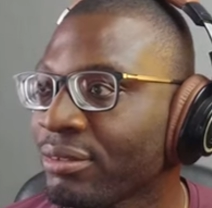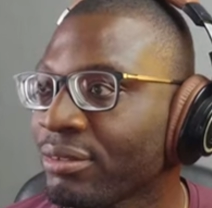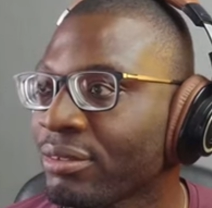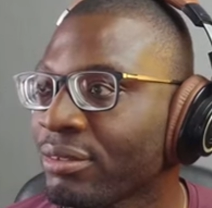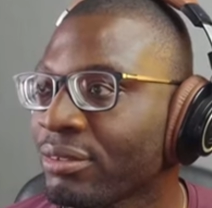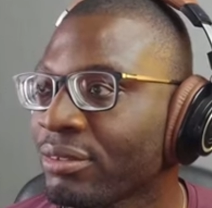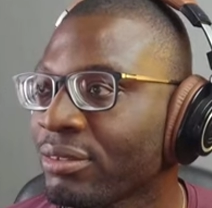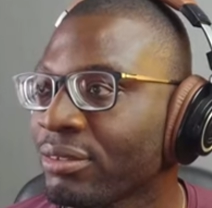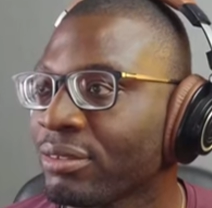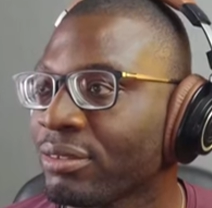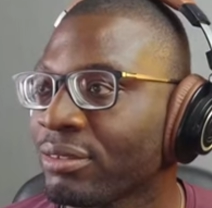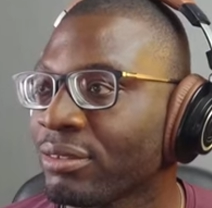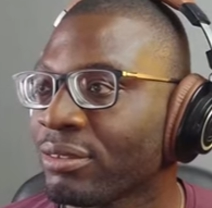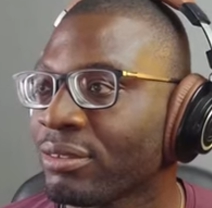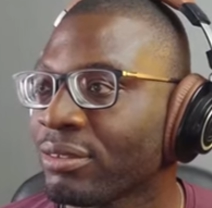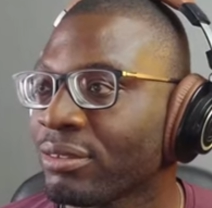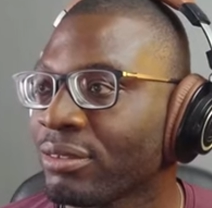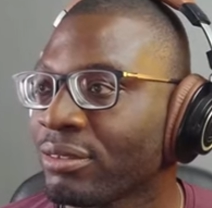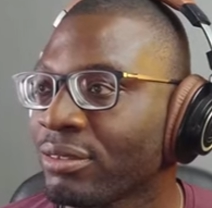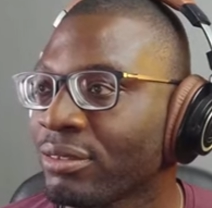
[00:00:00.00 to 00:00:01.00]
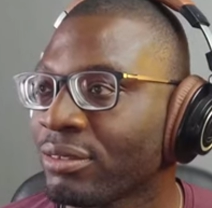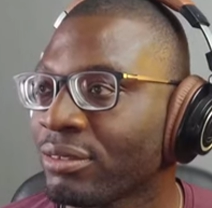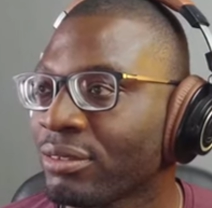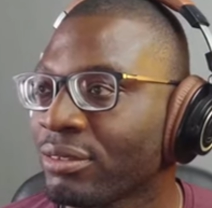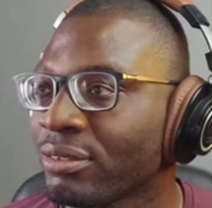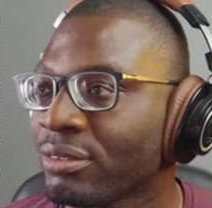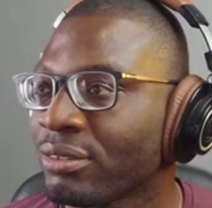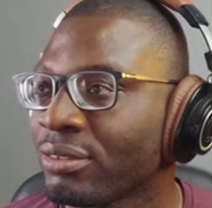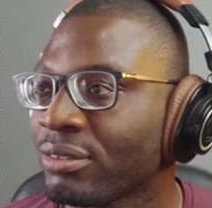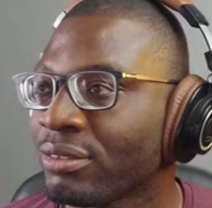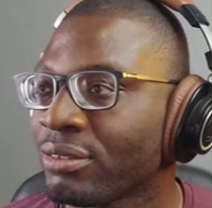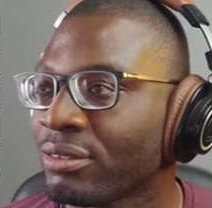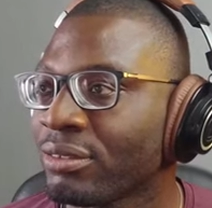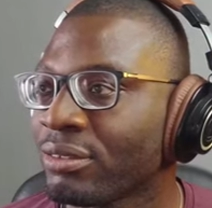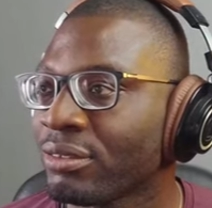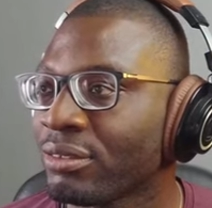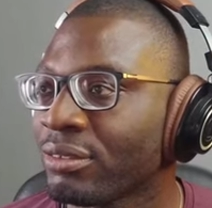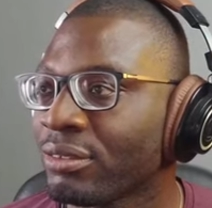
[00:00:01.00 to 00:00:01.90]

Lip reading: Nothing is said.